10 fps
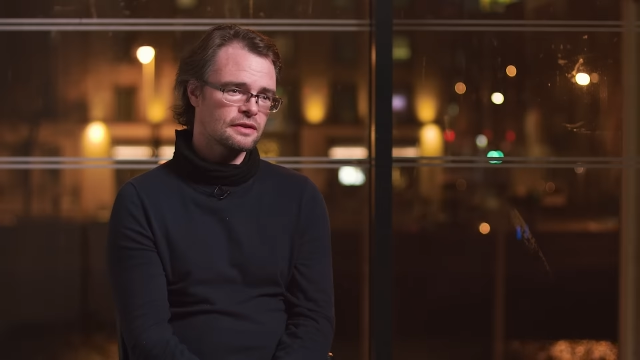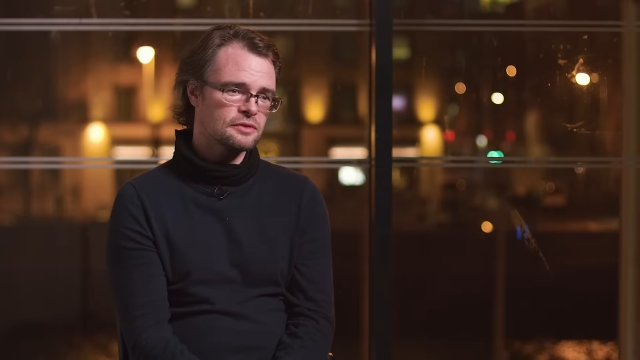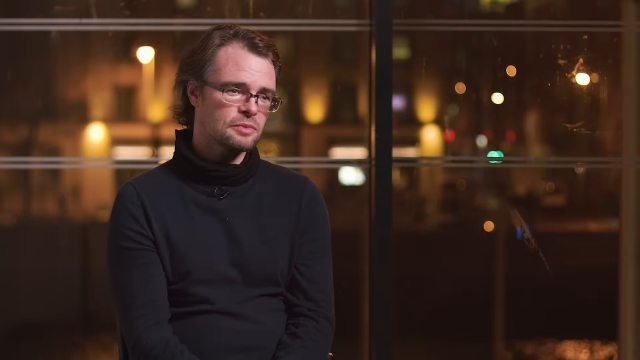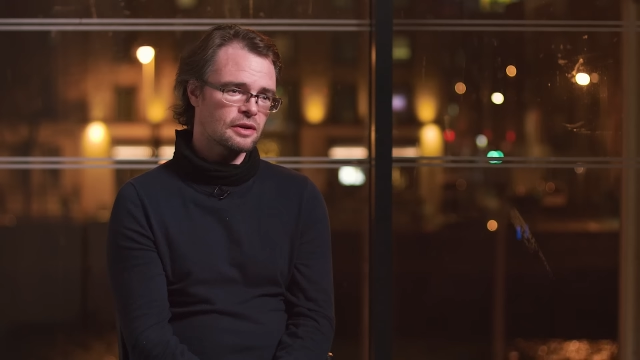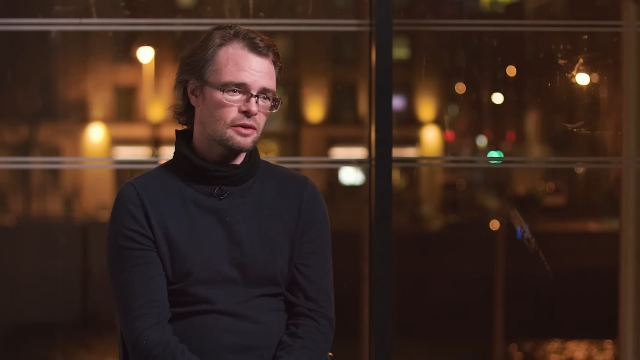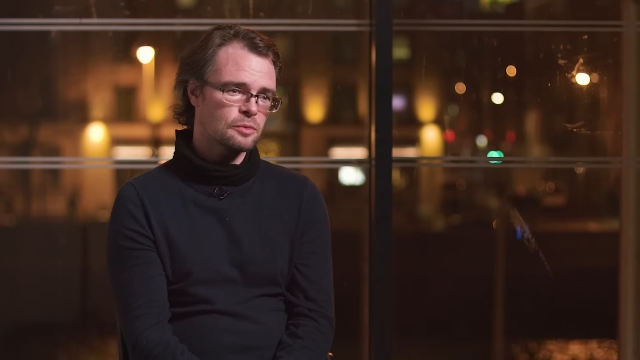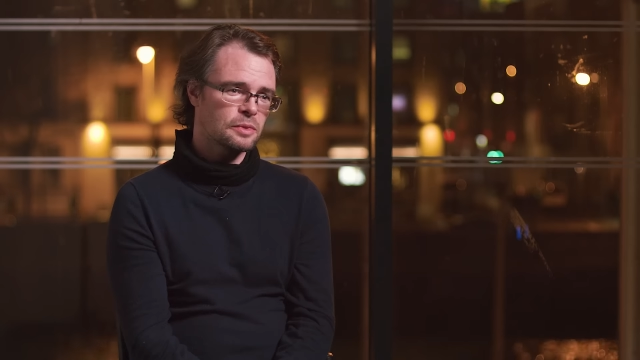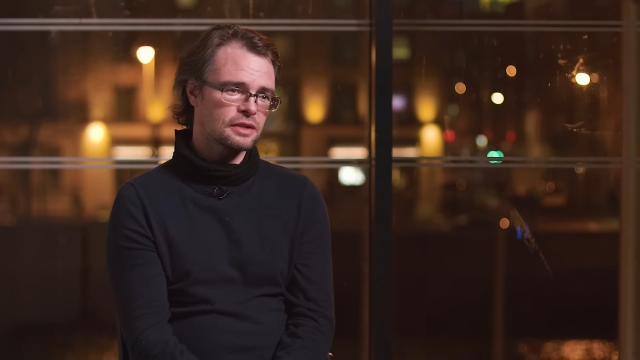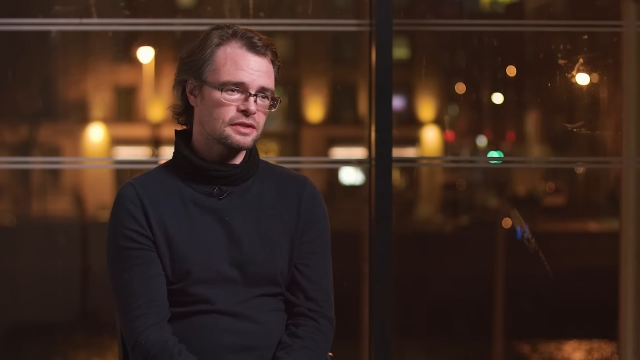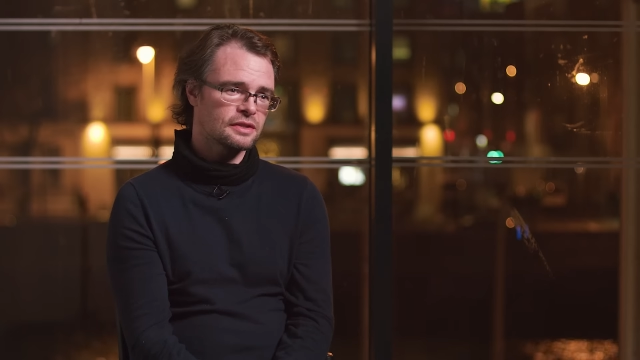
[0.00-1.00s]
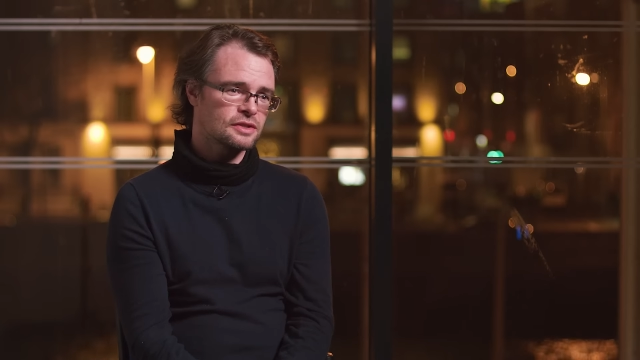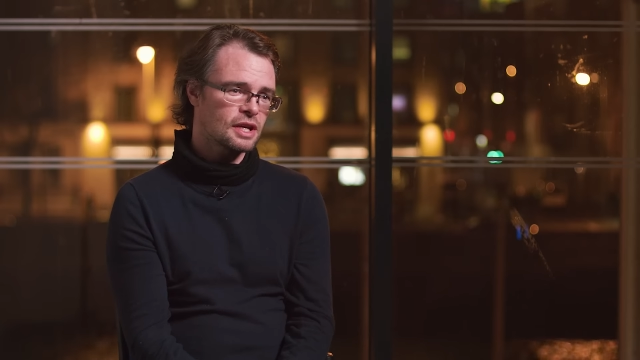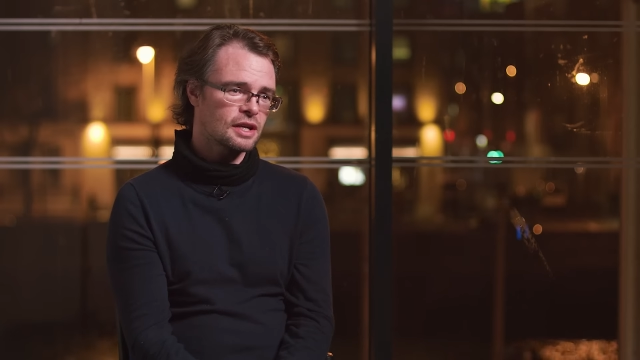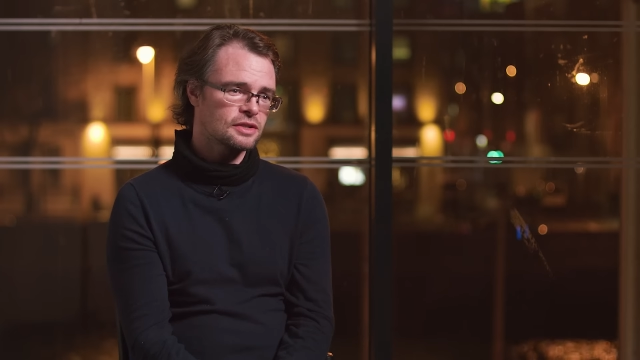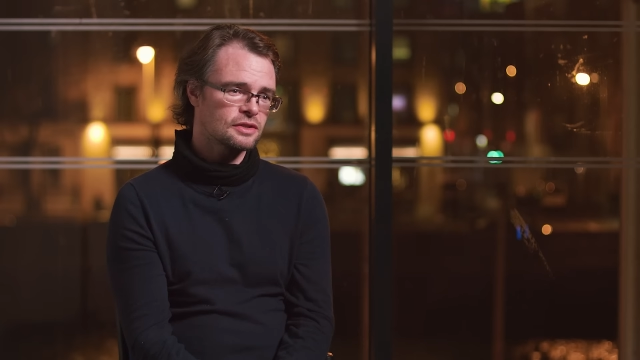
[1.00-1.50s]
things about coming back to
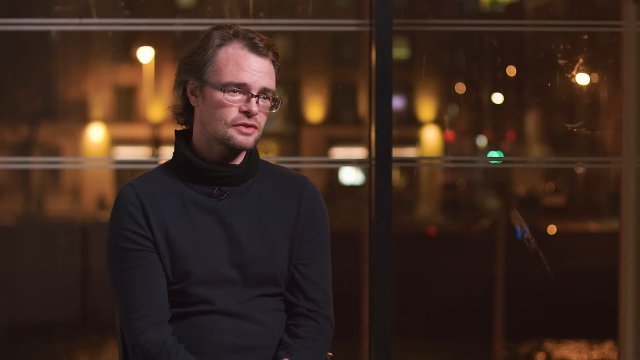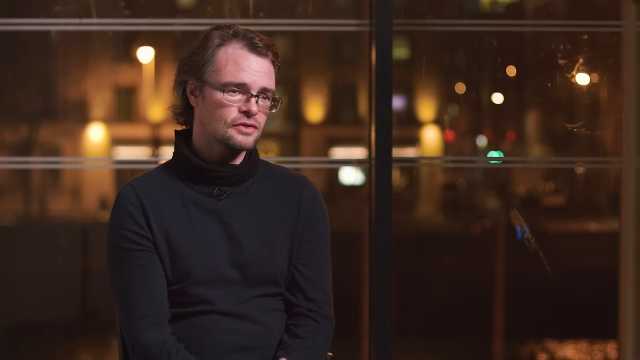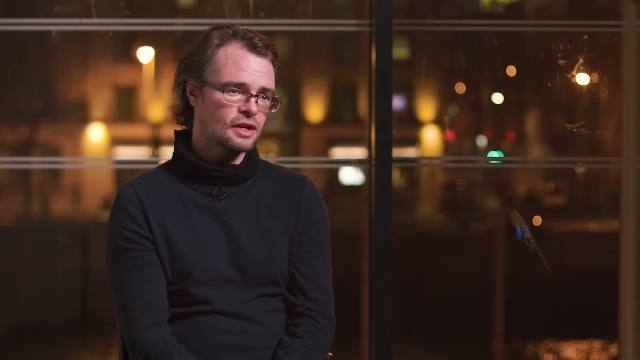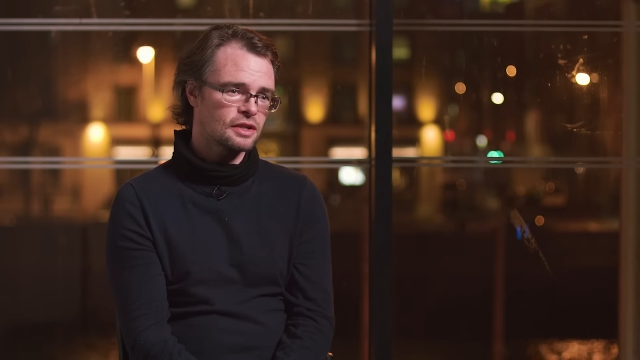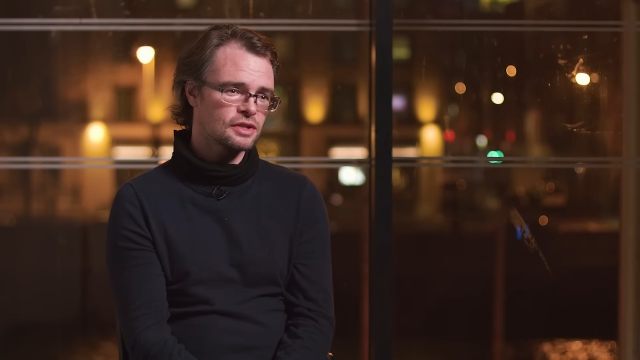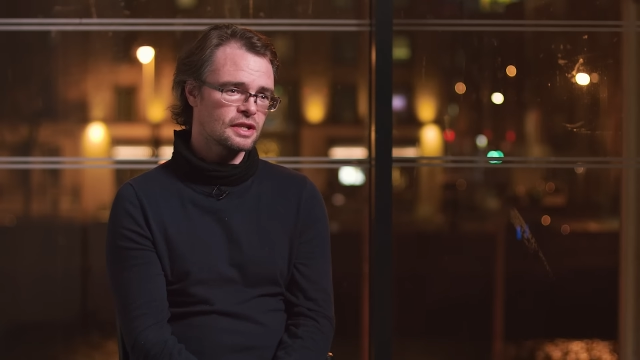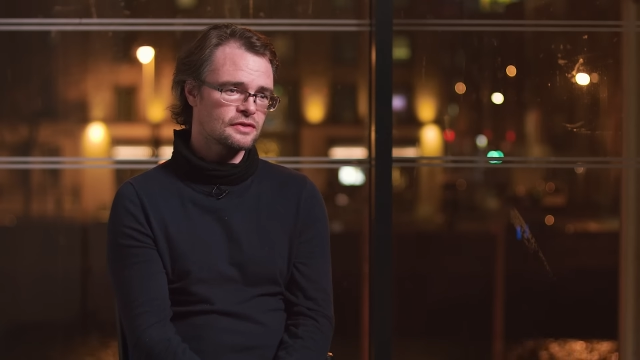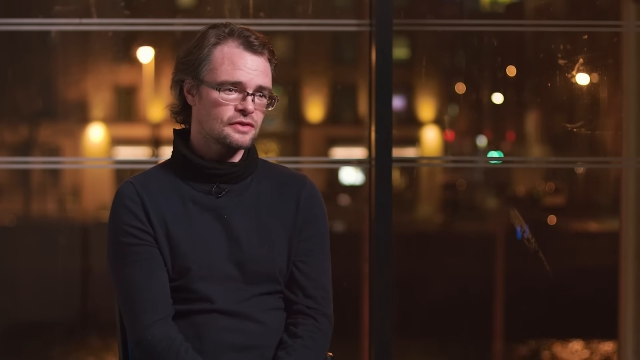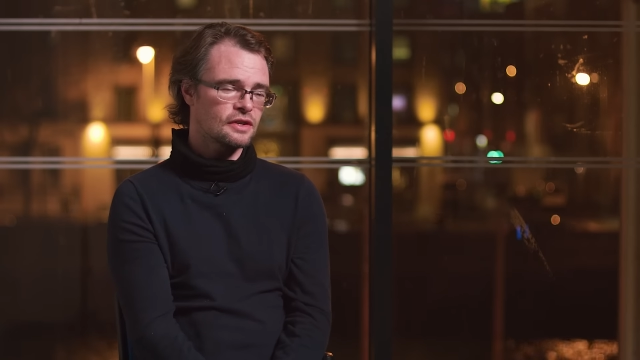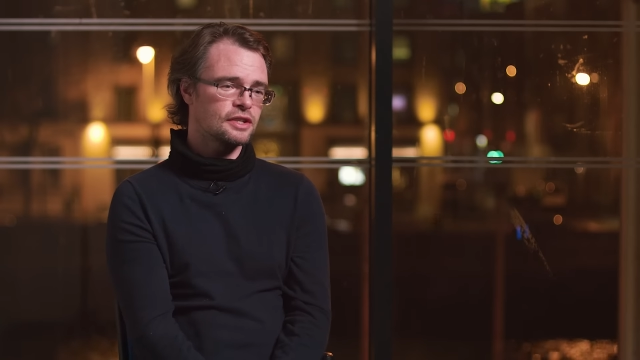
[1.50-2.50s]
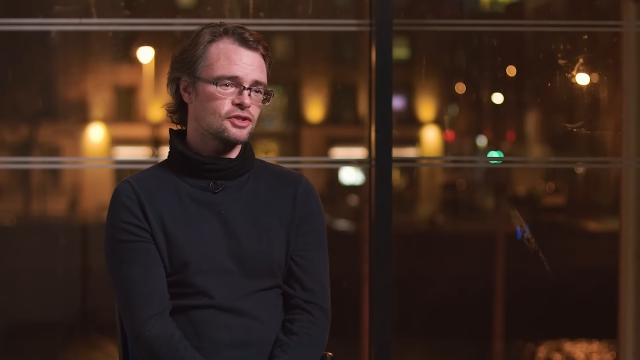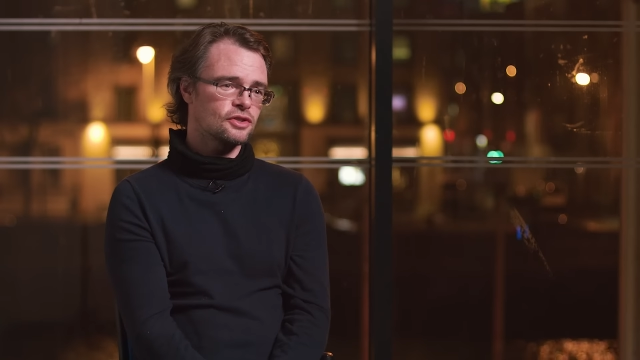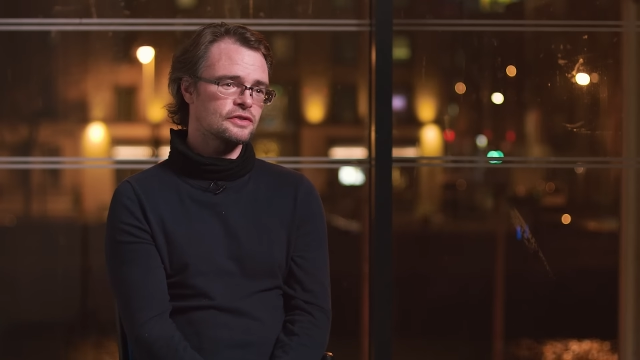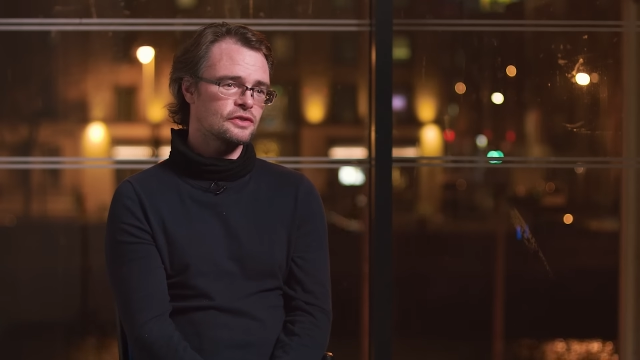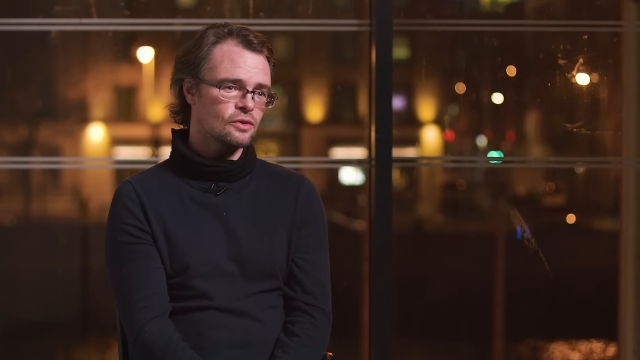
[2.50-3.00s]
education is not necessarily
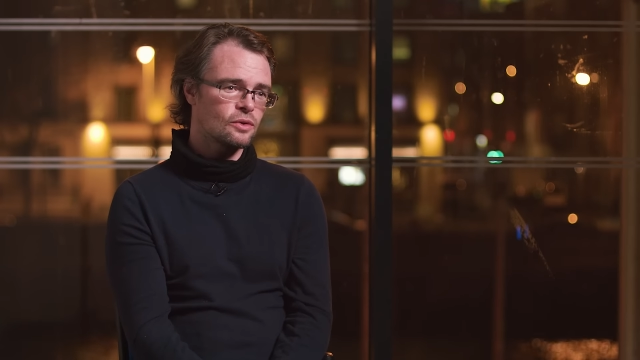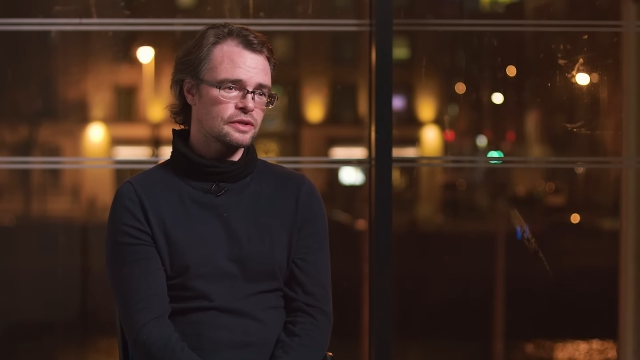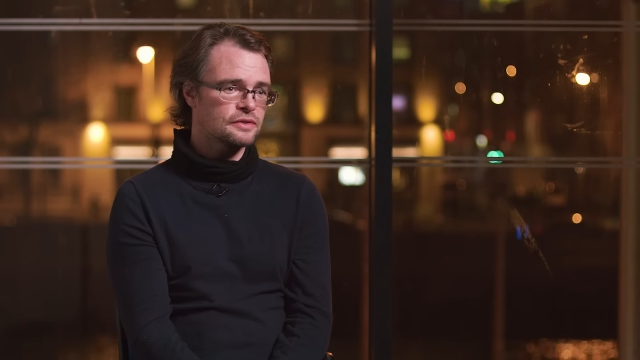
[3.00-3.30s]
just the course,